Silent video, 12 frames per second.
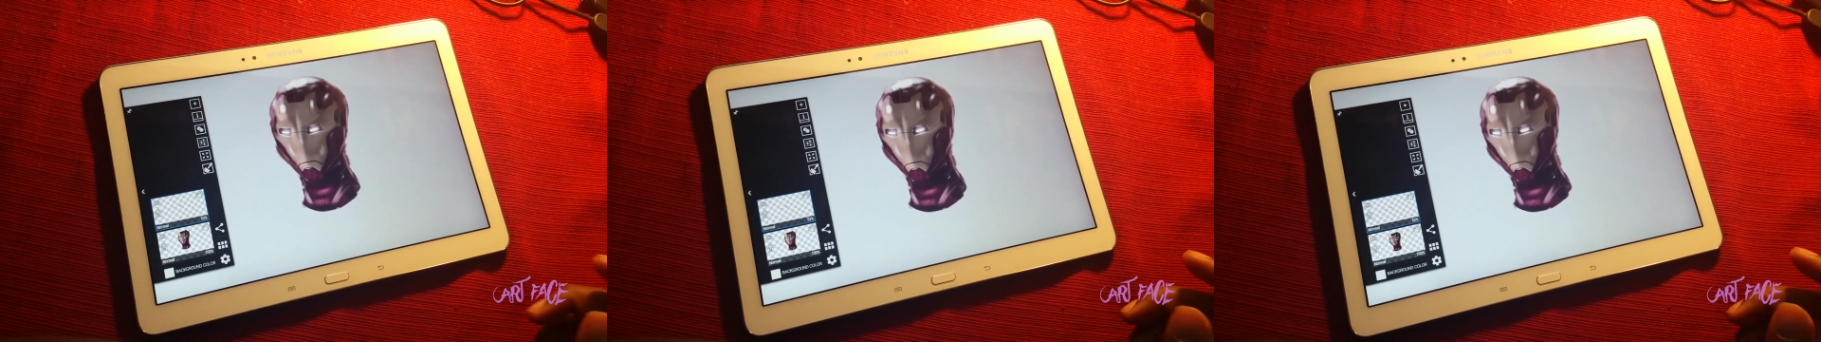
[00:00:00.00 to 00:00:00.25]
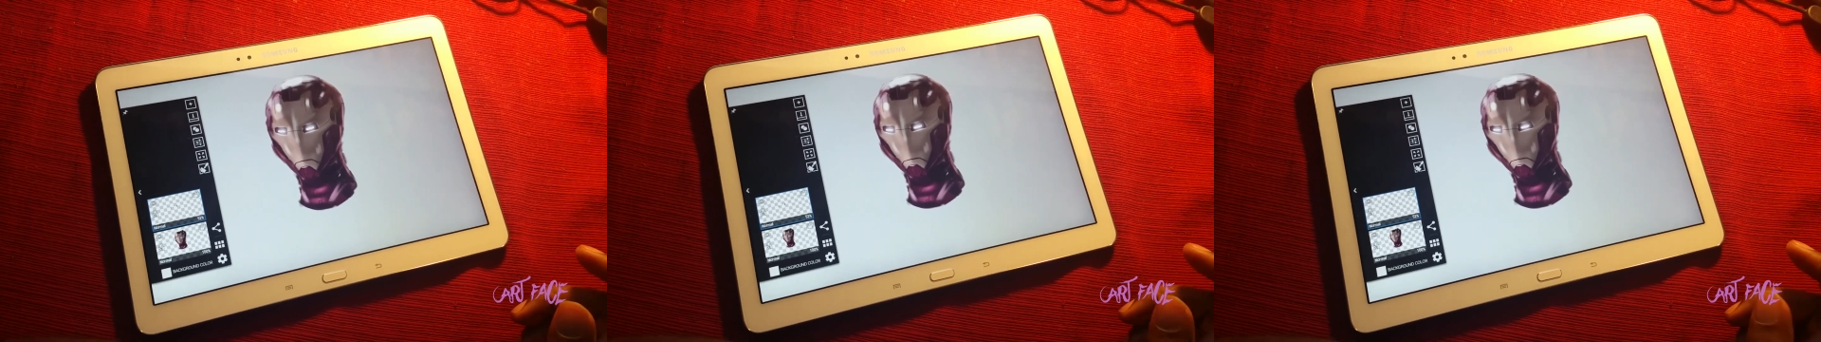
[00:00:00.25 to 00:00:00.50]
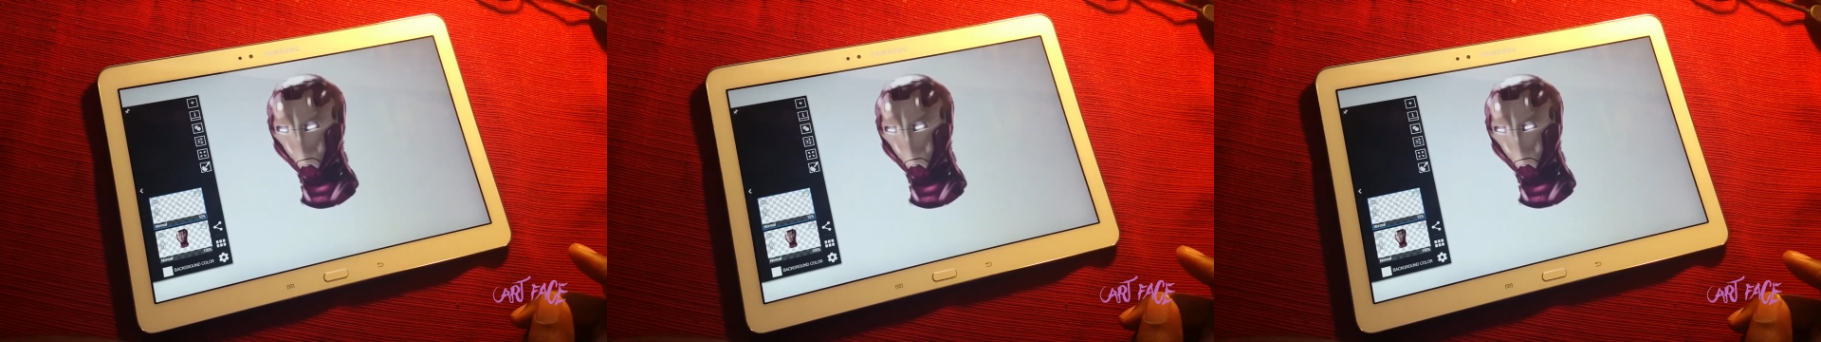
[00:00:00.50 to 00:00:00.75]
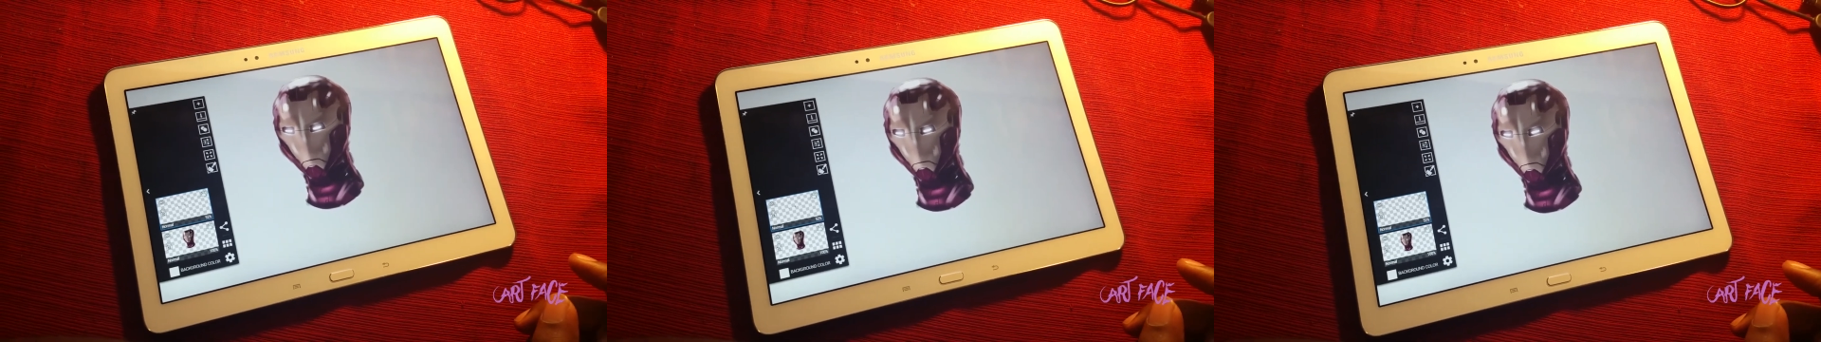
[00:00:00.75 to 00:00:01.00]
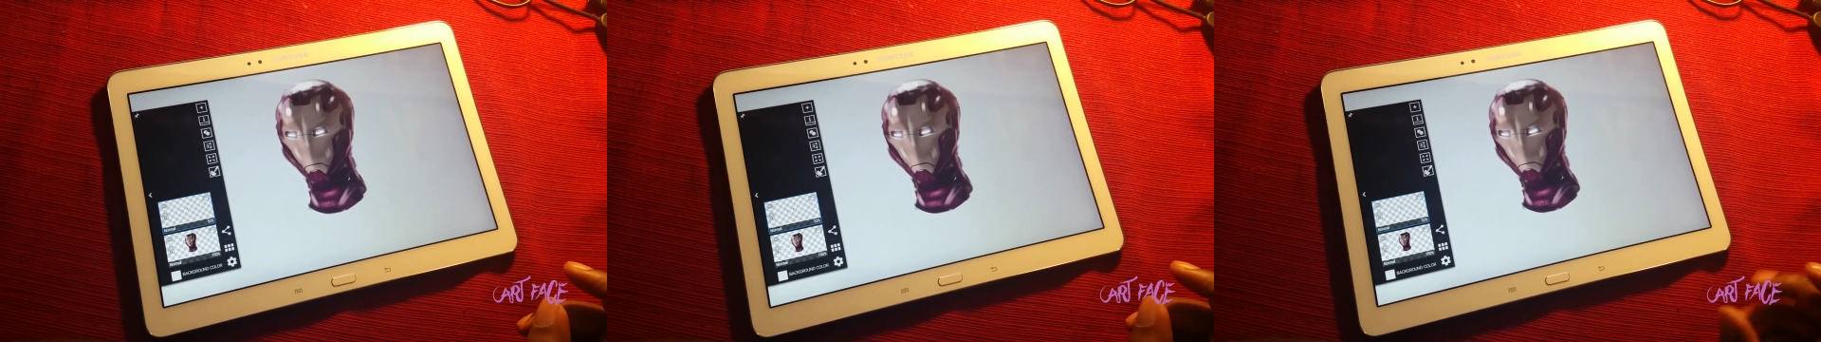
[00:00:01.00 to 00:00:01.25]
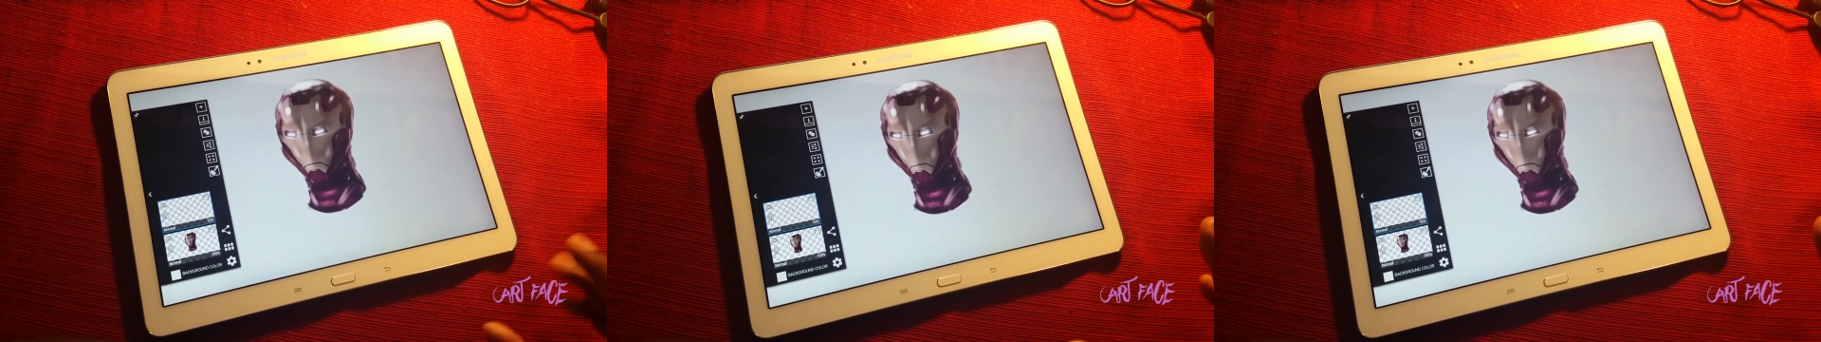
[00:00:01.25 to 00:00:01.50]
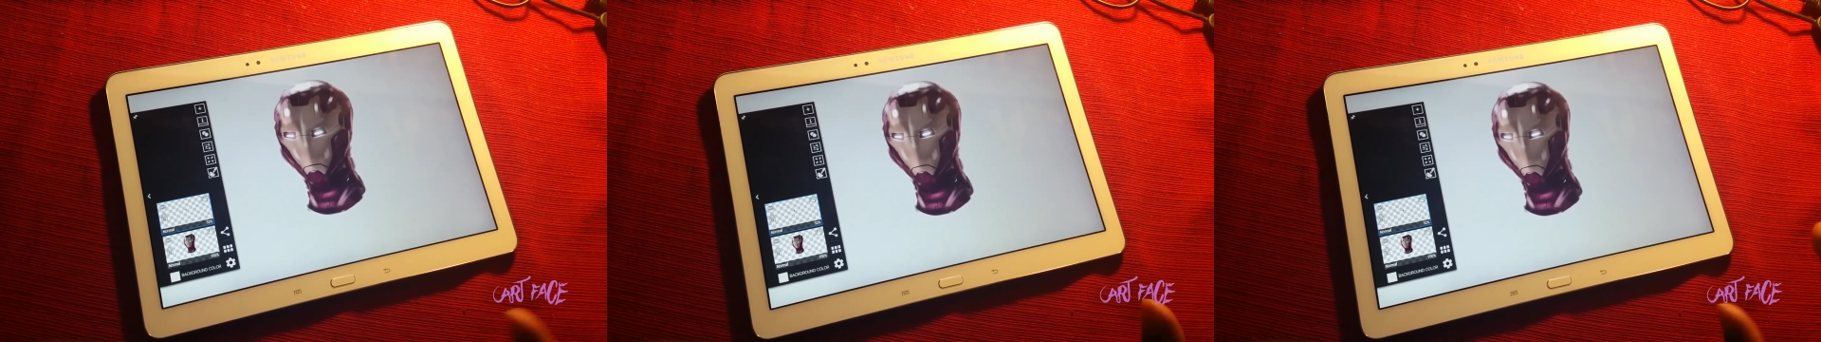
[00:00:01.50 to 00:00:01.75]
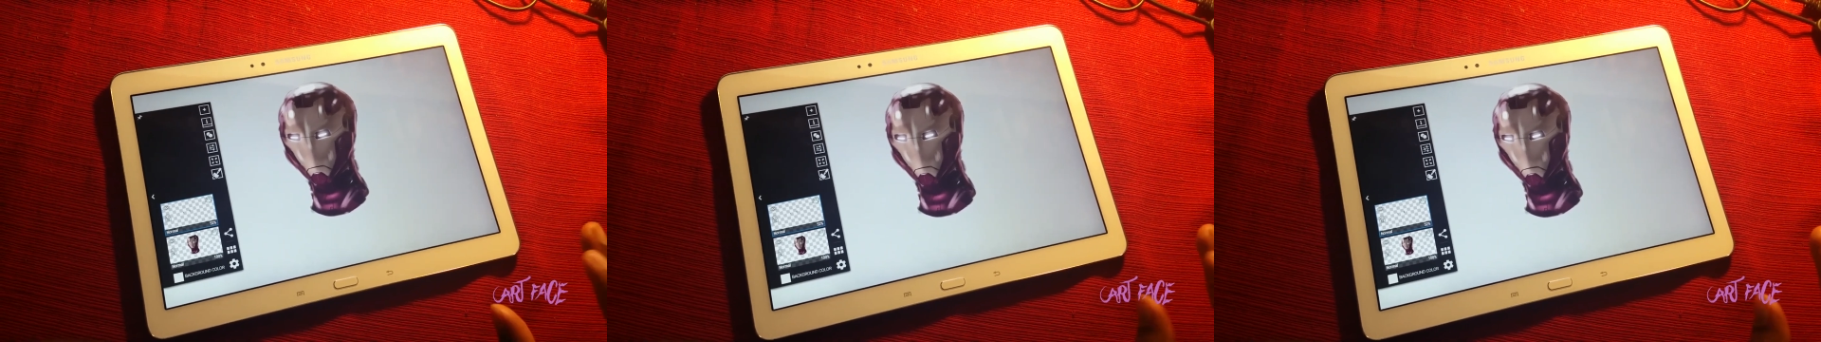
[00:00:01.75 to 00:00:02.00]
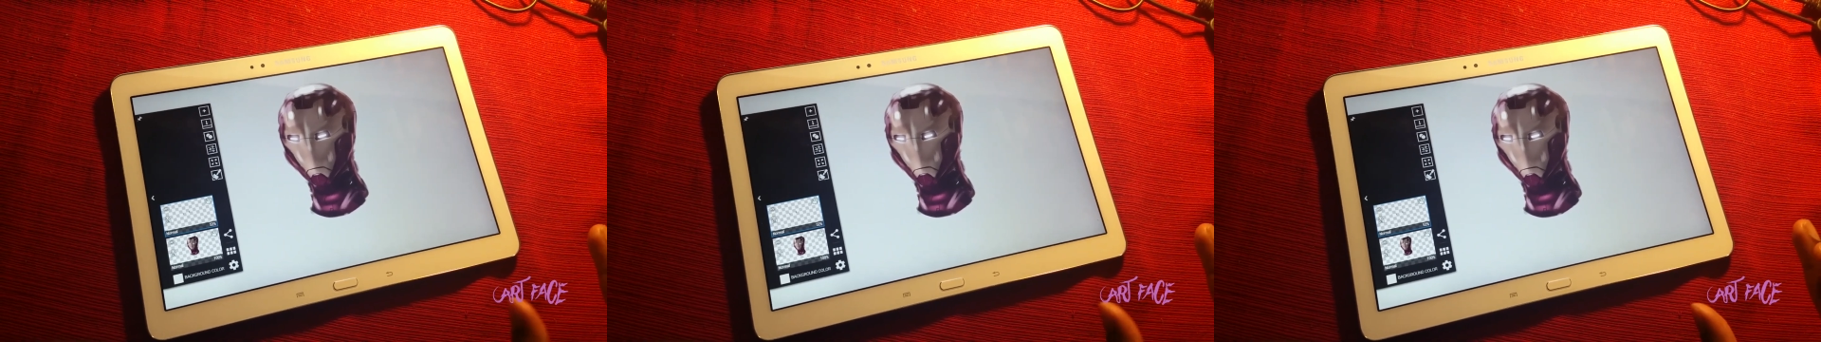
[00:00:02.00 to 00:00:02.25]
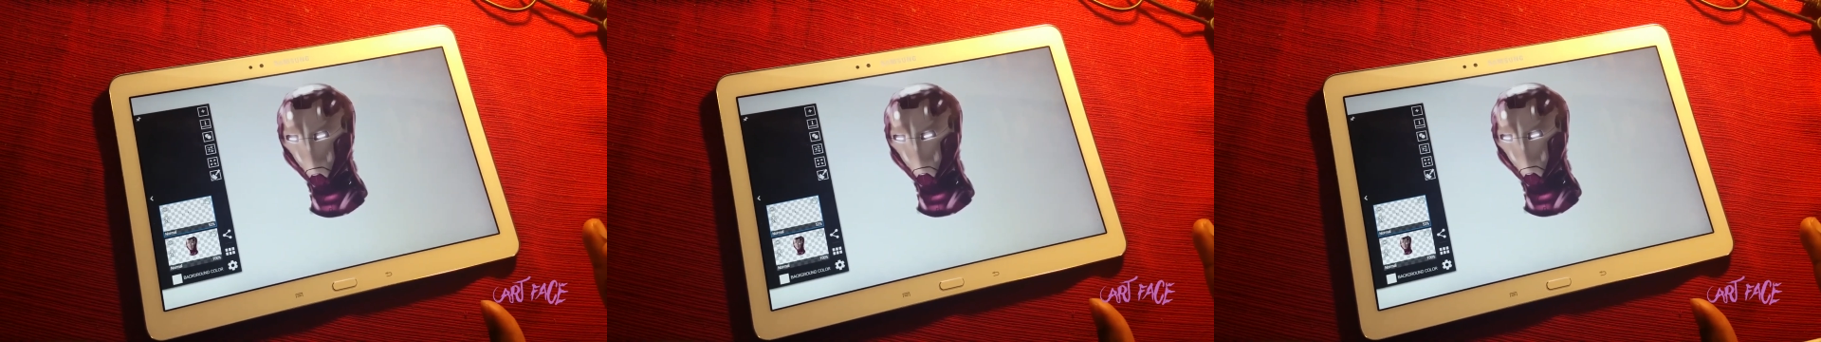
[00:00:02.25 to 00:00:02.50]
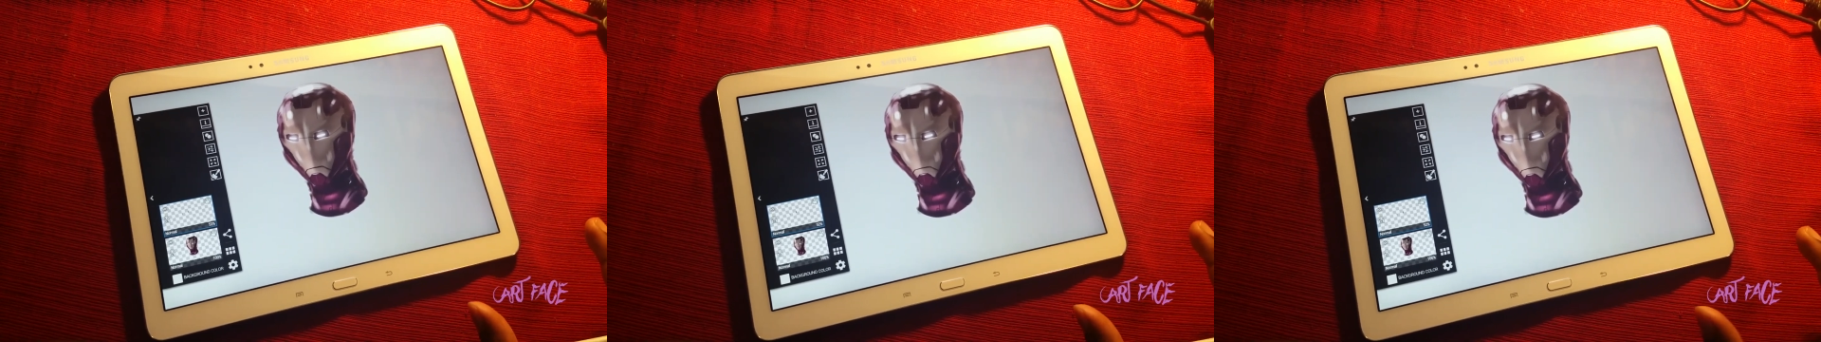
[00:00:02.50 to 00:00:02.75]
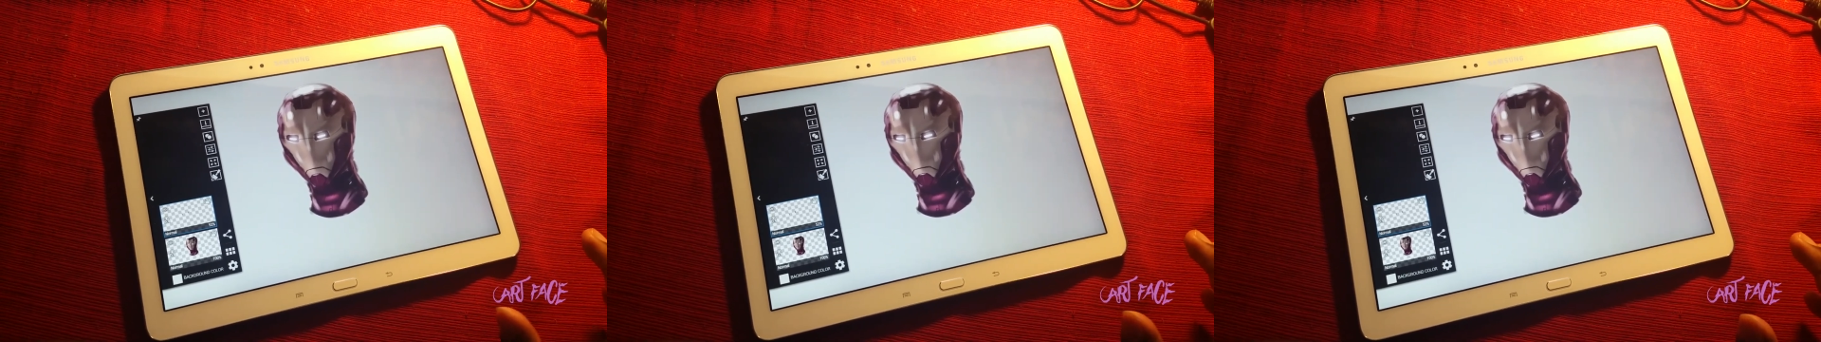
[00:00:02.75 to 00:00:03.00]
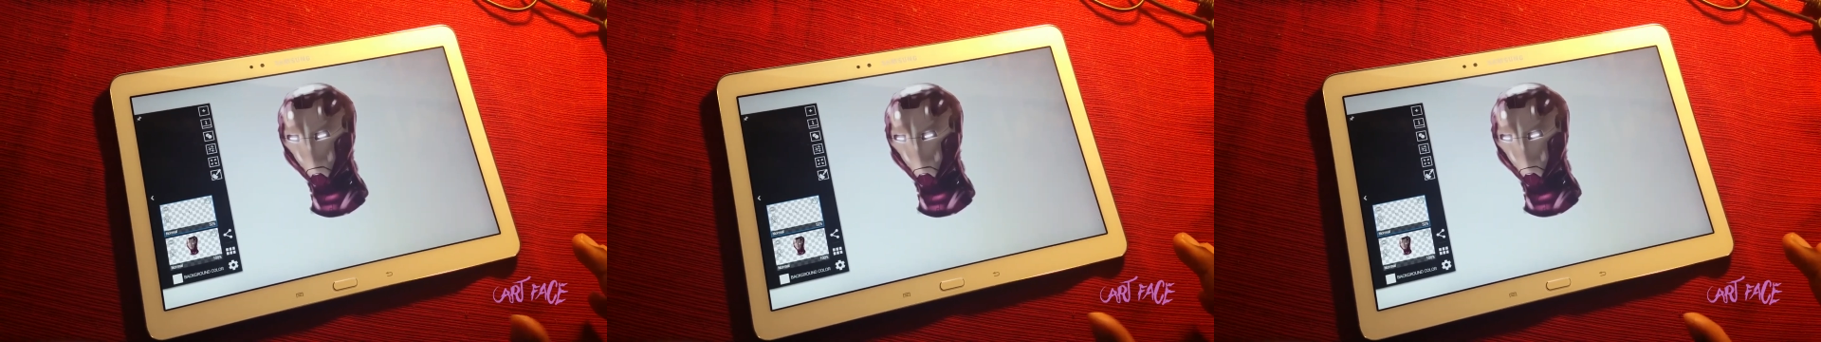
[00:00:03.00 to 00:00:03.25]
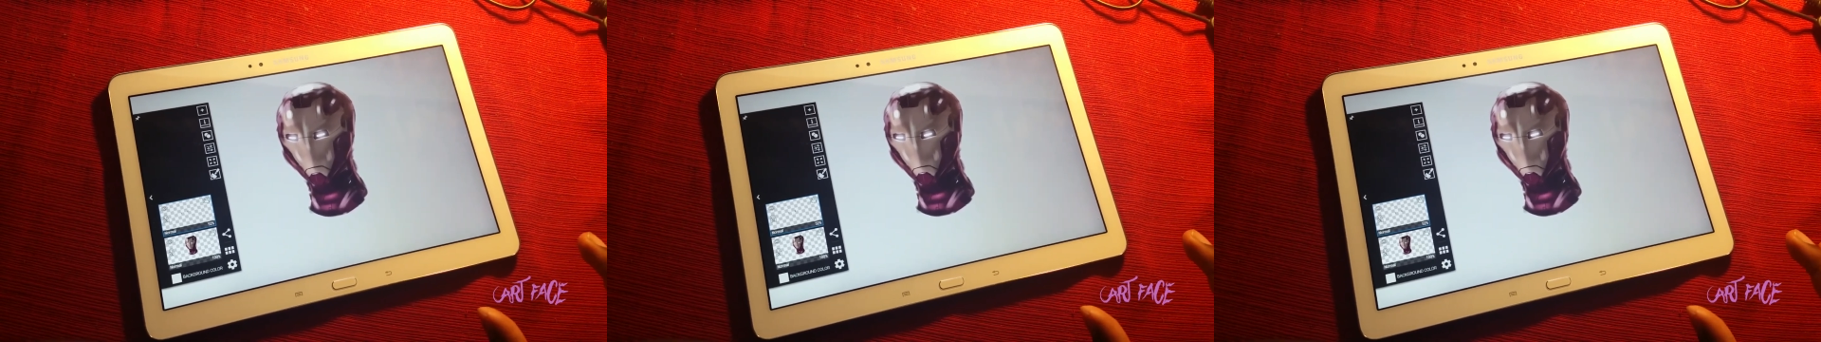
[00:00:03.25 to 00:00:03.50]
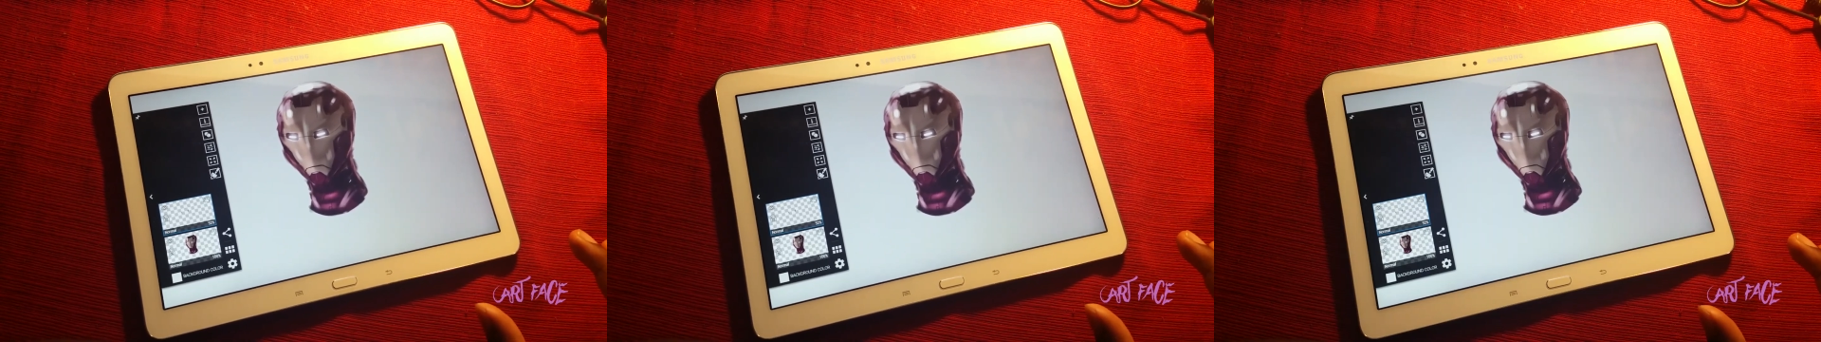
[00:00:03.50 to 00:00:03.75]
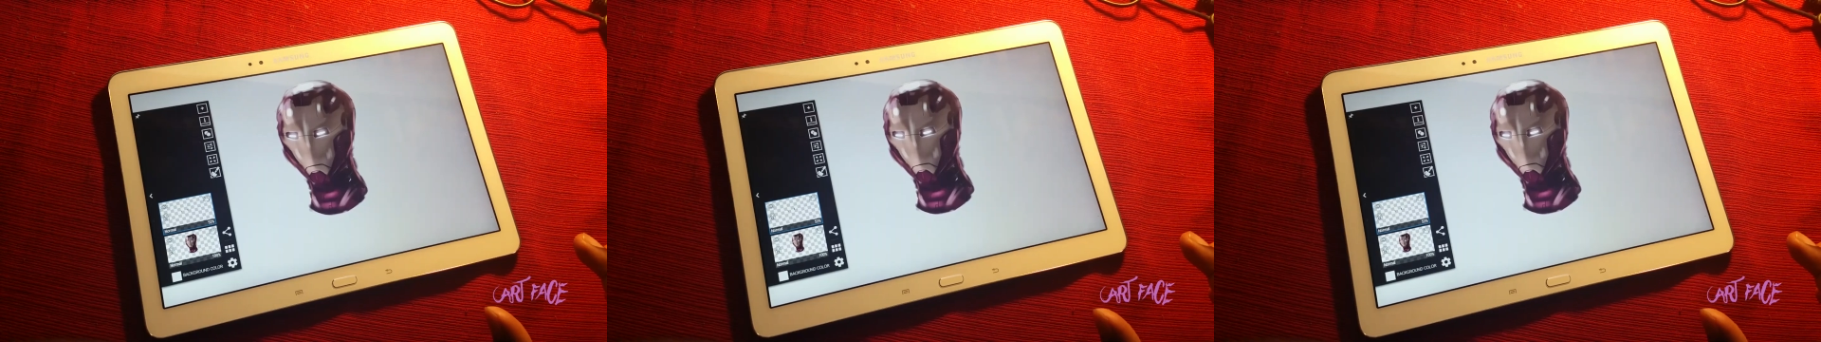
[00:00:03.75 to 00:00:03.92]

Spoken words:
[unreadable: no face in view]